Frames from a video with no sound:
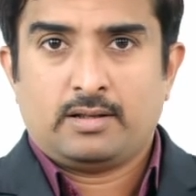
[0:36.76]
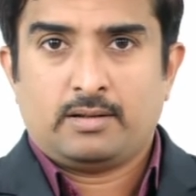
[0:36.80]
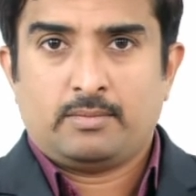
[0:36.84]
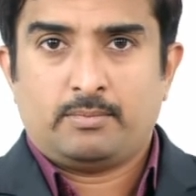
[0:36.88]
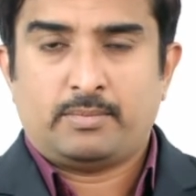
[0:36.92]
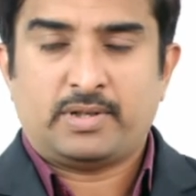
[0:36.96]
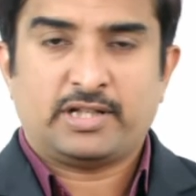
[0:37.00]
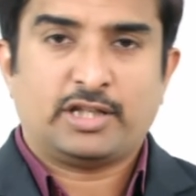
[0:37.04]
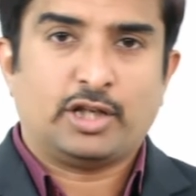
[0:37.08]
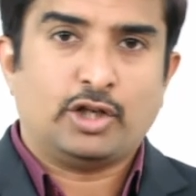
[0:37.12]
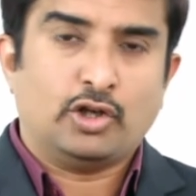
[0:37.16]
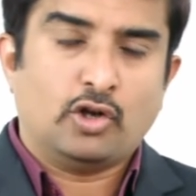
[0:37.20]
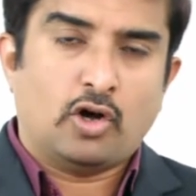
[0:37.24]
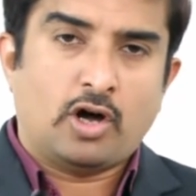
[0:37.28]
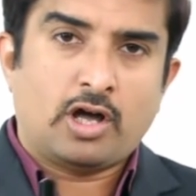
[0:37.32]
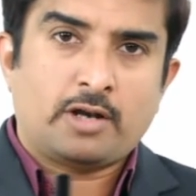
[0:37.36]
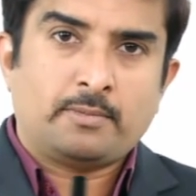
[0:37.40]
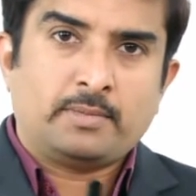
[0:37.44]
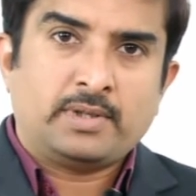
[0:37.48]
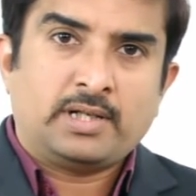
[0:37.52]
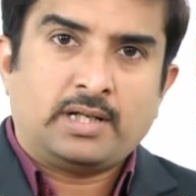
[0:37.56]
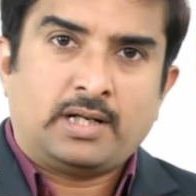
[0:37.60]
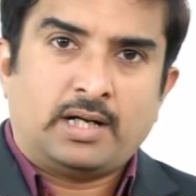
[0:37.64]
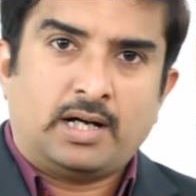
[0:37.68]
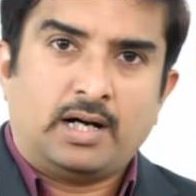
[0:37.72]
but the
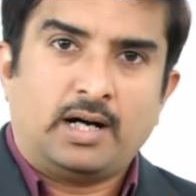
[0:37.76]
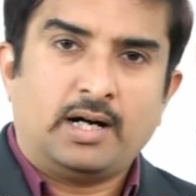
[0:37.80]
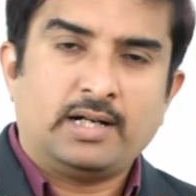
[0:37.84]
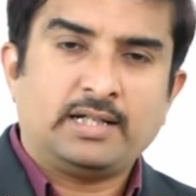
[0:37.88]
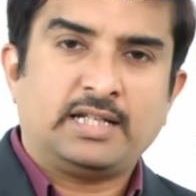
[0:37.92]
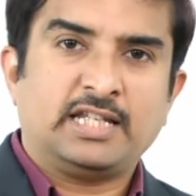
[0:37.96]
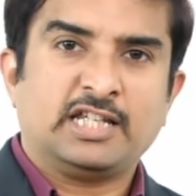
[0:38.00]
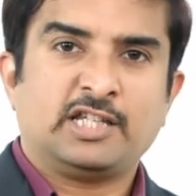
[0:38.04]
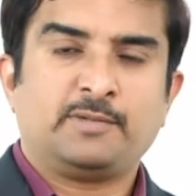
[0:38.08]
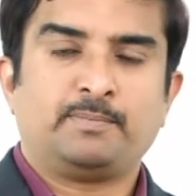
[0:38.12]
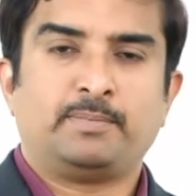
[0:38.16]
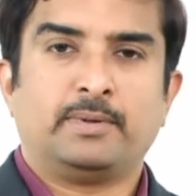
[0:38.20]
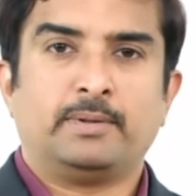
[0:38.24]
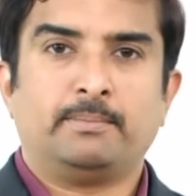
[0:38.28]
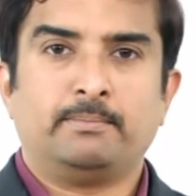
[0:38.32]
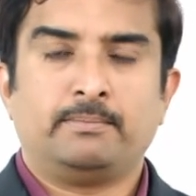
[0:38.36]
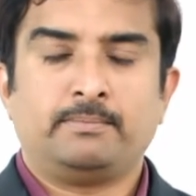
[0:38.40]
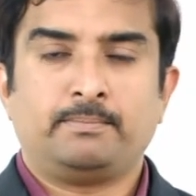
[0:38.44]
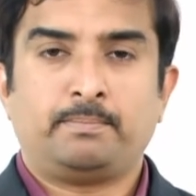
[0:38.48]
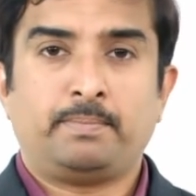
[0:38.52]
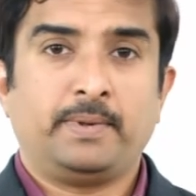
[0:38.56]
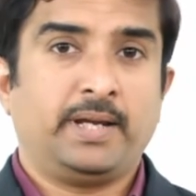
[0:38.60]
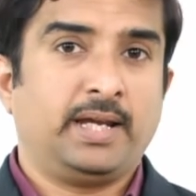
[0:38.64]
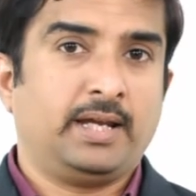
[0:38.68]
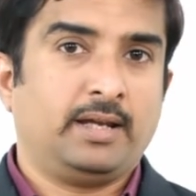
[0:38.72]
normal heart is
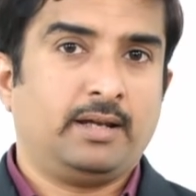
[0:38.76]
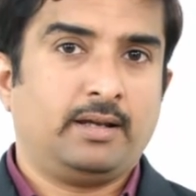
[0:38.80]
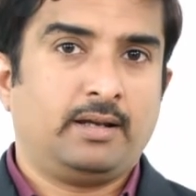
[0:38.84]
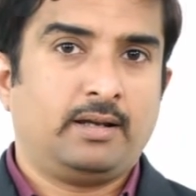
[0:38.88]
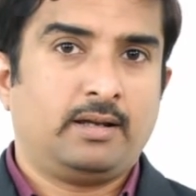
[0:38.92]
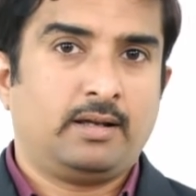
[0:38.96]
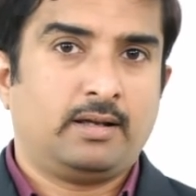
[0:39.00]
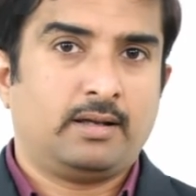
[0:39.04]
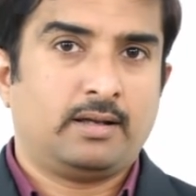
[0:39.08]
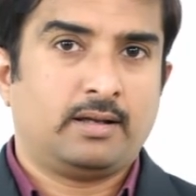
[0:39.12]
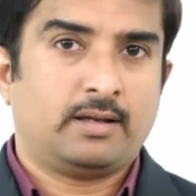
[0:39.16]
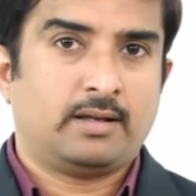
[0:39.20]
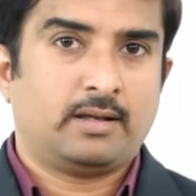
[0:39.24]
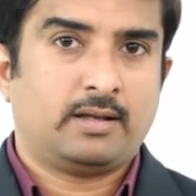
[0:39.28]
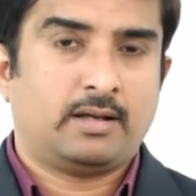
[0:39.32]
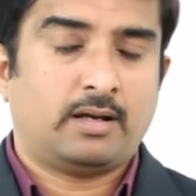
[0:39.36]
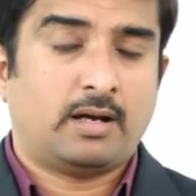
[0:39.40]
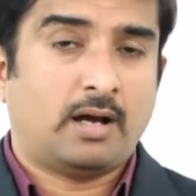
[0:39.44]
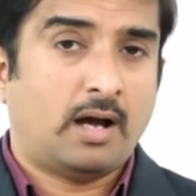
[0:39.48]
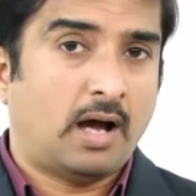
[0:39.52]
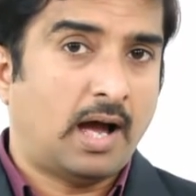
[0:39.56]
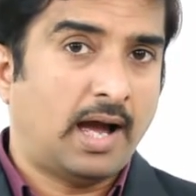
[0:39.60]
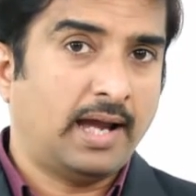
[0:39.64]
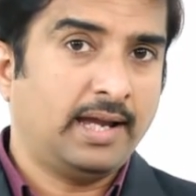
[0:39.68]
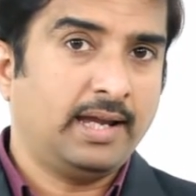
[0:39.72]
pumping
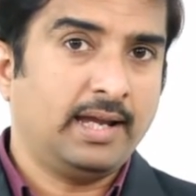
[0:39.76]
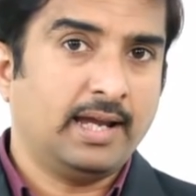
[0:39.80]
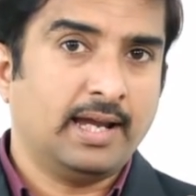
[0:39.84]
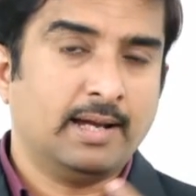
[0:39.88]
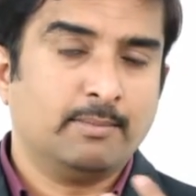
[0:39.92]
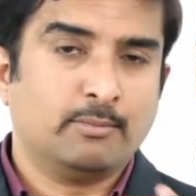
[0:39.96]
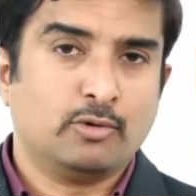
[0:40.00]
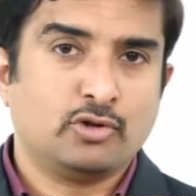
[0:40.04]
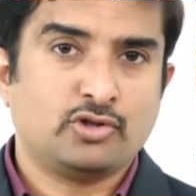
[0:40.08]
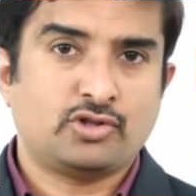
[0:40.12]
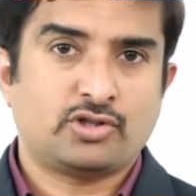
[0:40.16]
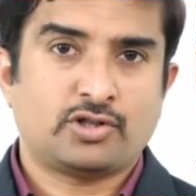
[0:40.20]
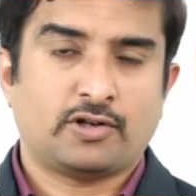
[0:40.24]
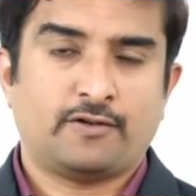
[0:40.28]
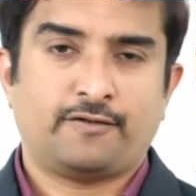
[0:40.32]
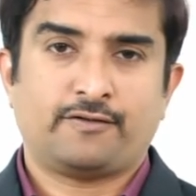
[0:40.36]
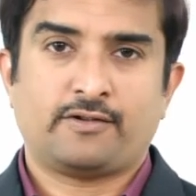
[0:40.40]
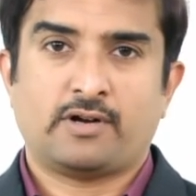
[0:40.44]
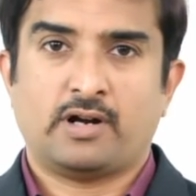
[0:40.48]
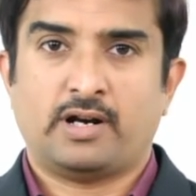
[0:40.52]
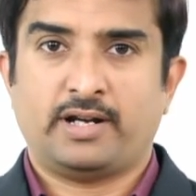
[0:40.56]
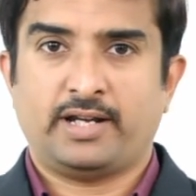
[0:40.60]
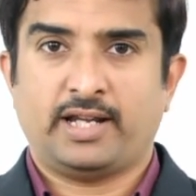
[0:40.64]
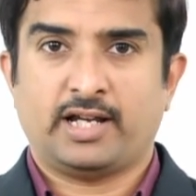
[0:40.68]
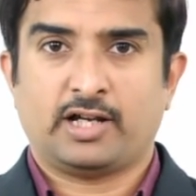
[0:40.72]
high amount of
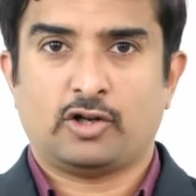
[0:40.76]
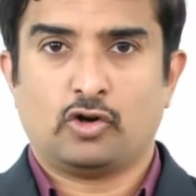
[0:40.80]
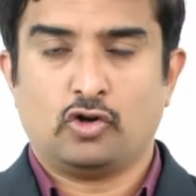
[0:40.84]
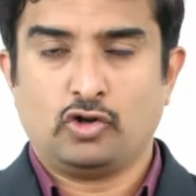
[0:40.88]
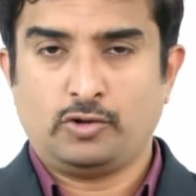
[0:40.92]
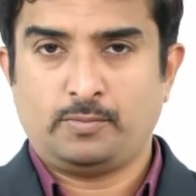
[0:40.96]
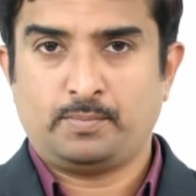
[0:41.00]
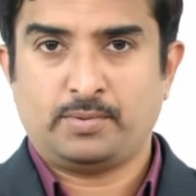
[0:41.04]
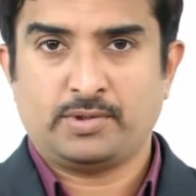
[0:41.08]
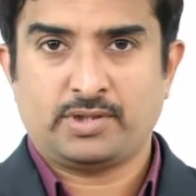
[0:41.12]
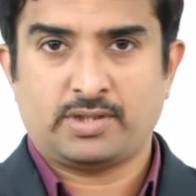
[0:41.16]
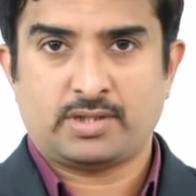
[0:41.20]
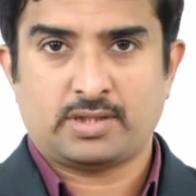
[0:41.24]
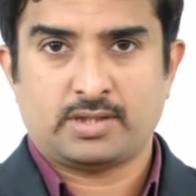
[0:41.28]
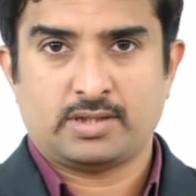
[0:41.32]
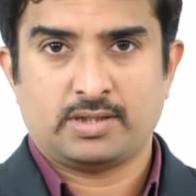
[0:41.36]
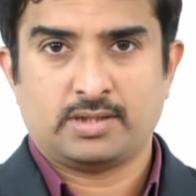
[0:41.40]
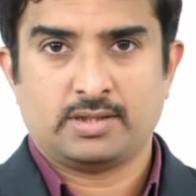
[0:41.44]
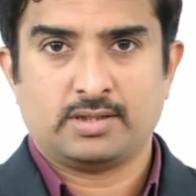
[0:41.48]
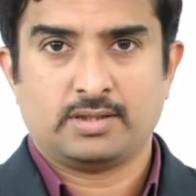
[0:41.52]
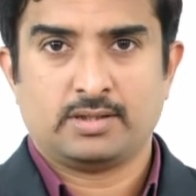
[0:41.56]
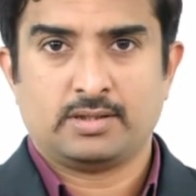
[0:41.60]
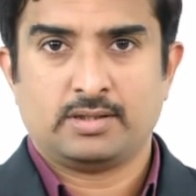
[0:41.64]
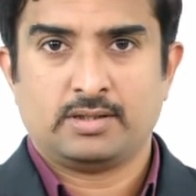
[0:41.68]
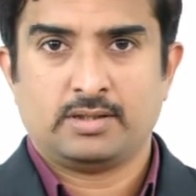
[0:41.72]
cardiac output,
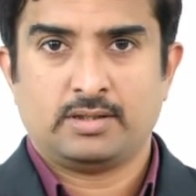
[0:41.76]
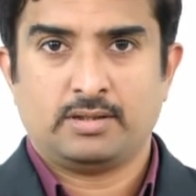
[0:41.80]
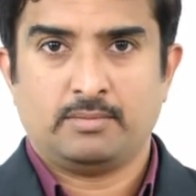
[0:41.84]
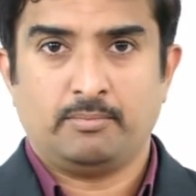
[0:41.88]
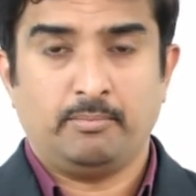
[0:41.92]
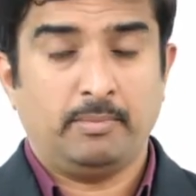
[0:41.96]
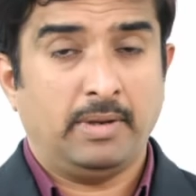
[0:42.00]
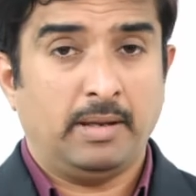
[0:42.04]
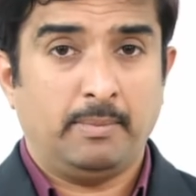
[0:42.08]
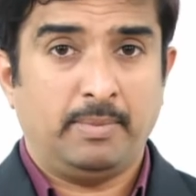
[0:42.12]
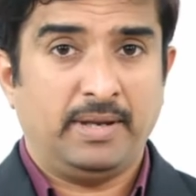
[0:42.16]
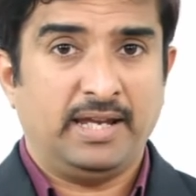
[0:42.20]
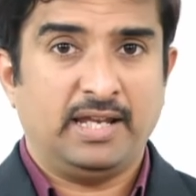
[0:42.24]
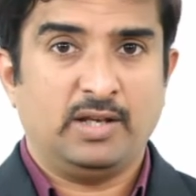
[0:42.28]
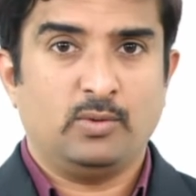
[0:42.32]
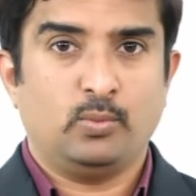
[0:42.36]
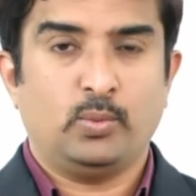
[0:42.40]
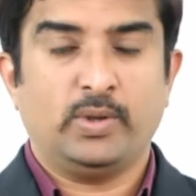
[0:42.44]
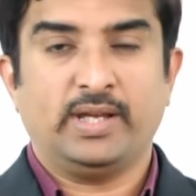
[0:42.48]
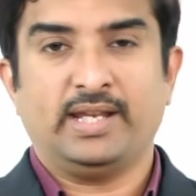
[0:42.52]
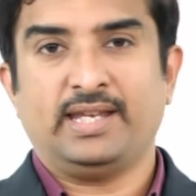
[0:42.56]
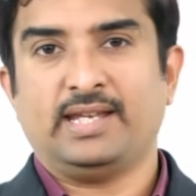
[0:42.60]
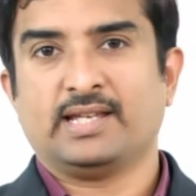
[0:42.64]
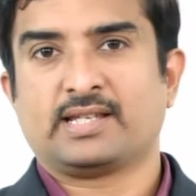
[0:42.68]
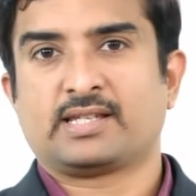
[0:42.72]
maybe in
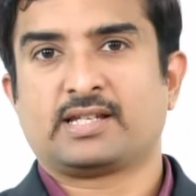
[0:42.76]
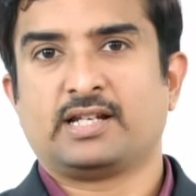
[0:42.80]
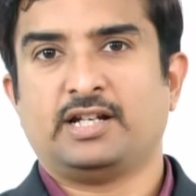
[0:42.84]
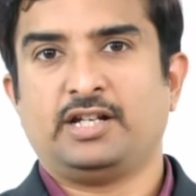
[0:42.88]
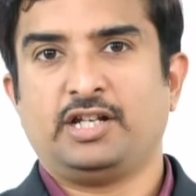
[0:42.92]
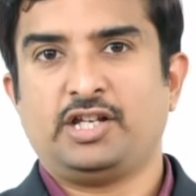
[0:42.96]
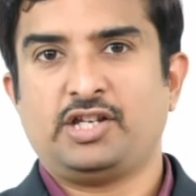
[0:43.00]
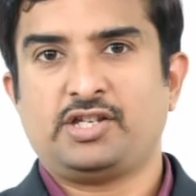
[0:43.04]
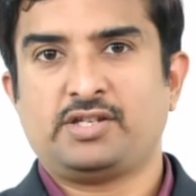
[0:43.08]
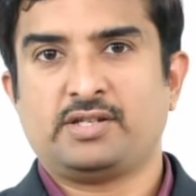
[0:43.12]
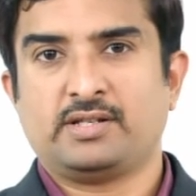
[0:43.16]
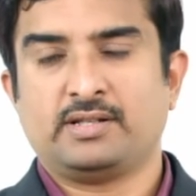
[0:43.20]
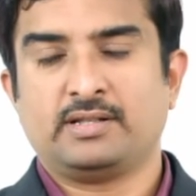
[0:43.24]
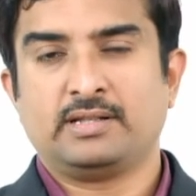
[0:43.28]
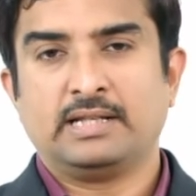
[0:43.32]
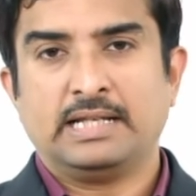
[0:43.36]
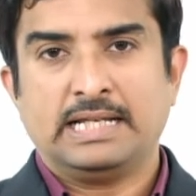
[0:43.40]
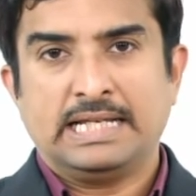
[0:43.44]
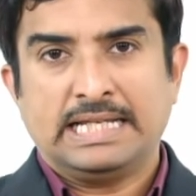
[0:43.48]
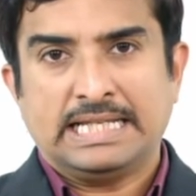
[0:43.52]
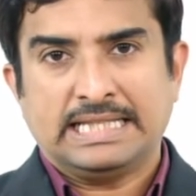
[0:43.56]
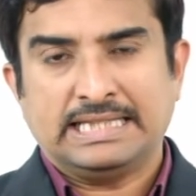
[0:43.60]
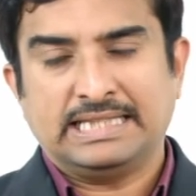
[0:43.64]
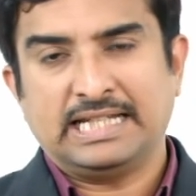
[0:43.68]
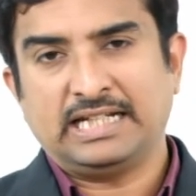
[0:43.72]
various conditions,
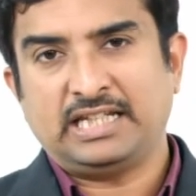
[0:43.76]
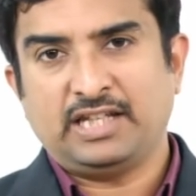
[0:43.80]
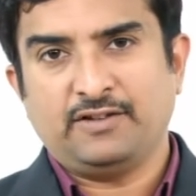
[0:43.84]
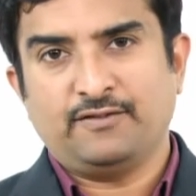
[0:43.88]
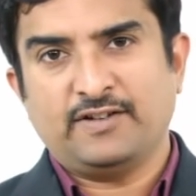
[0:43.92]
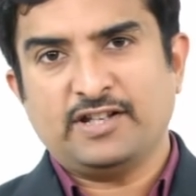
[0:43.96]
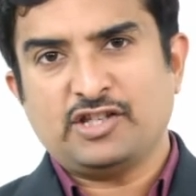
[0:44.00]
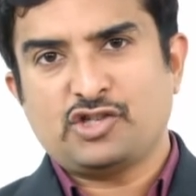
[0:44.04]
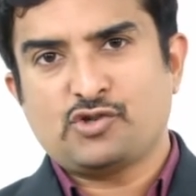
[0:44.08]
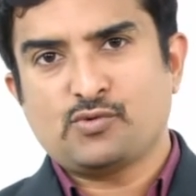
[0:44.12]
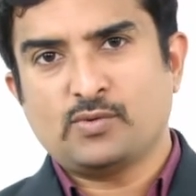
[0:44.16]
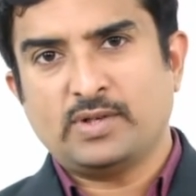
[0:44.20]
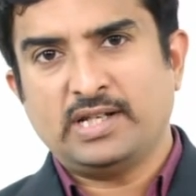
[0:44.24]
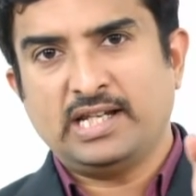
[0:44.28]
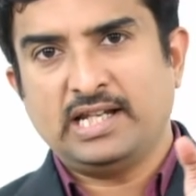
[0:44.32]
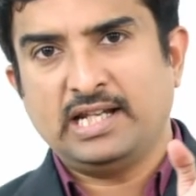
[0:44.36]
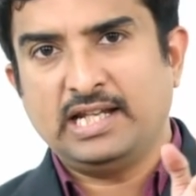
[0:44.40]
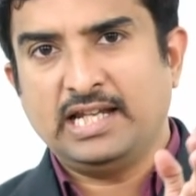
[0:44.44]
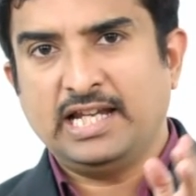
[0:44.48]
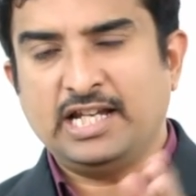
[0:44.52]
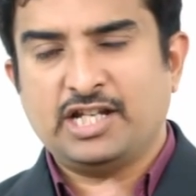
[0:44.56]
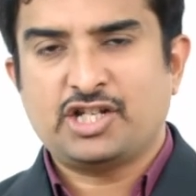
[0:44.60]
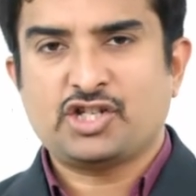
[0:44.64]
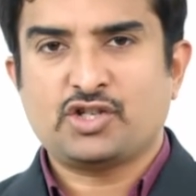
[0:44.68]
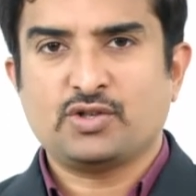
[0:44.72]
that eventually
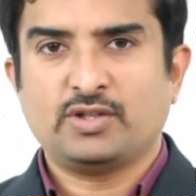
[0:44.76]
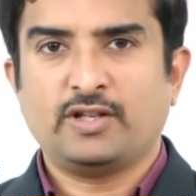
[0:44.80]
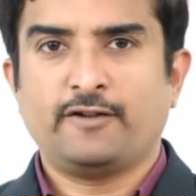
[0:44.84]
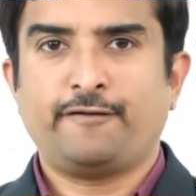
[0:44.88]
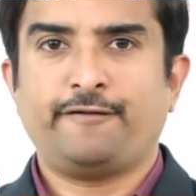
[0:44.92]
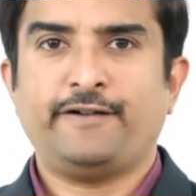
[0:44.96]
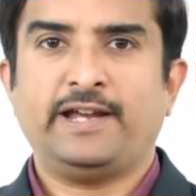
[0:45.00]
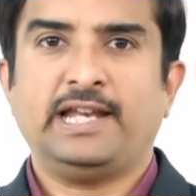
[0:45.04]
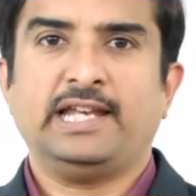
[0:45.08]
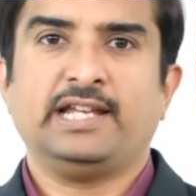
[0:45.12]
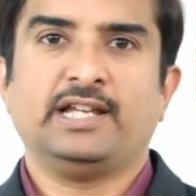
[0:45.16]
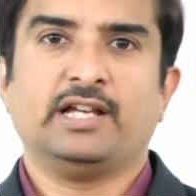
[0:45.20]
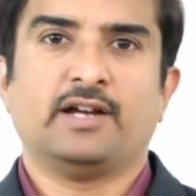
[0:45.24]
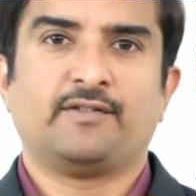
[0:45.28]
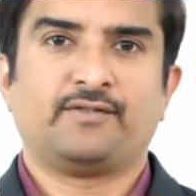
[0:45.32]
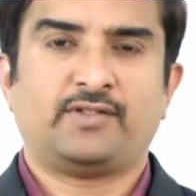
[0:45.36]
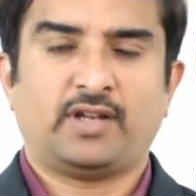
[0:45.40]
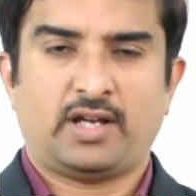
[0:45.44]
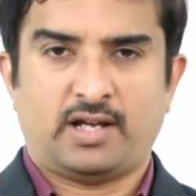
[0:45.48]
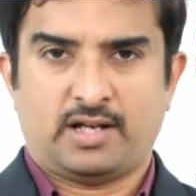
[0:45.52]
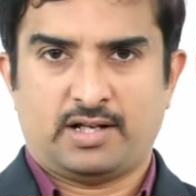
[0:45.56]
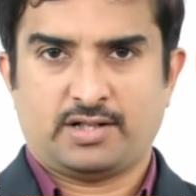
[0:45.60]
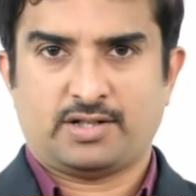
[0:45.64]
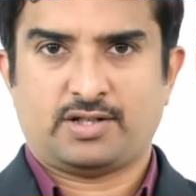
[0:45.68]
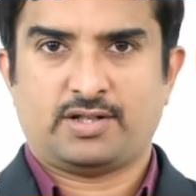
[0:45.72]
leads to the failing of the
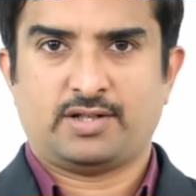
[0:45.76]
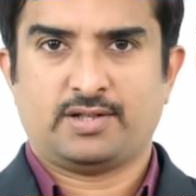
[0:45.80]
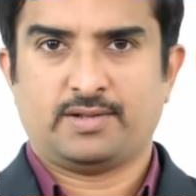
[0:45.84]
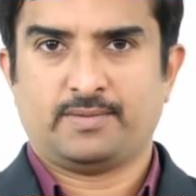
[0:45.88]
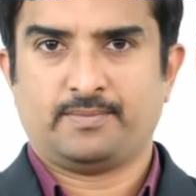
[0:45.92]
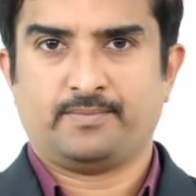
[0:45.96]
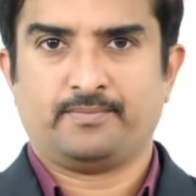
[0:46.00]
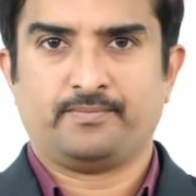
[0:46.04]
heart.